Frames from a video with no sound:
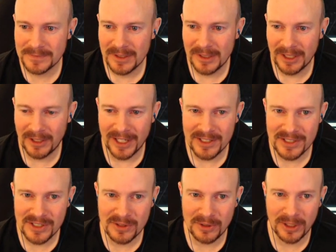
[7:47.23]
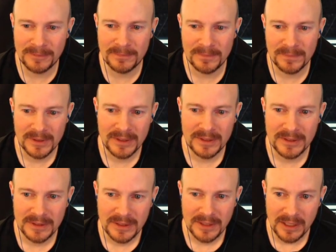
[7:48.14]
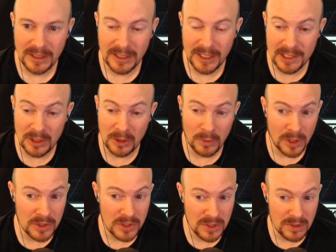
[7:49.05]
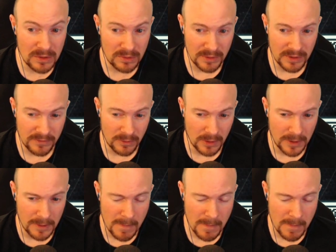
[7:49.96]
All right, store. Uh, I can go one, two, three, four